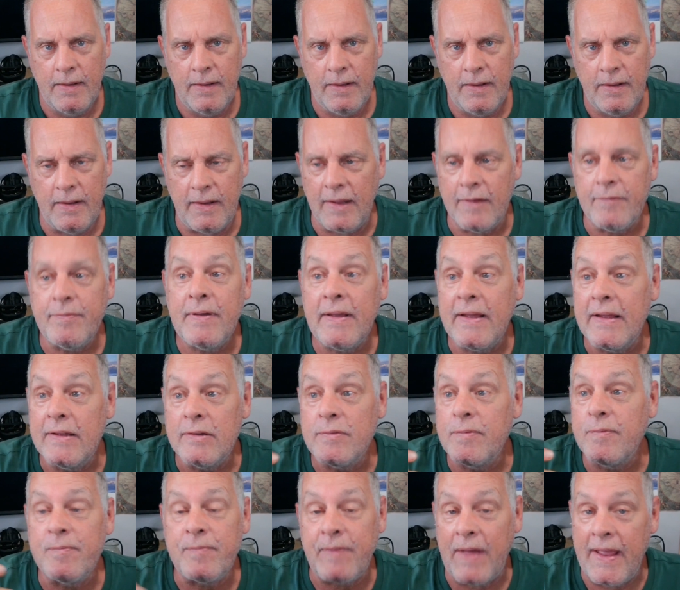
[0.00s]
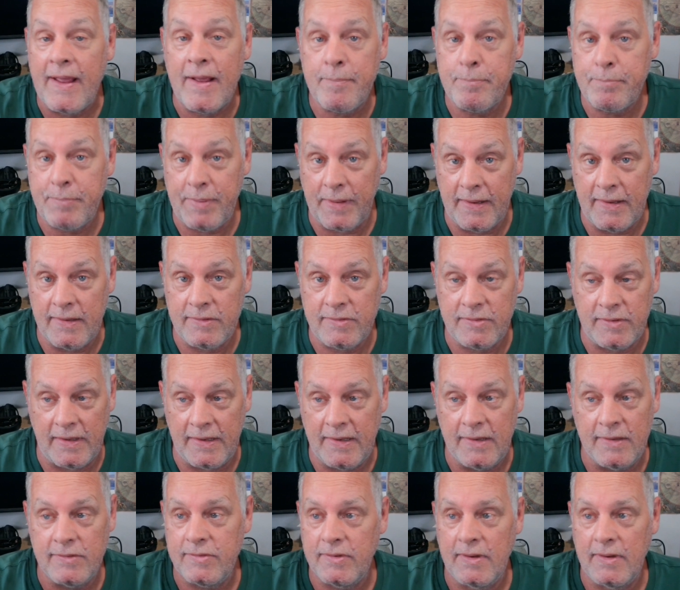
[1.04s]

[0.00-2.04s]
if his fan base is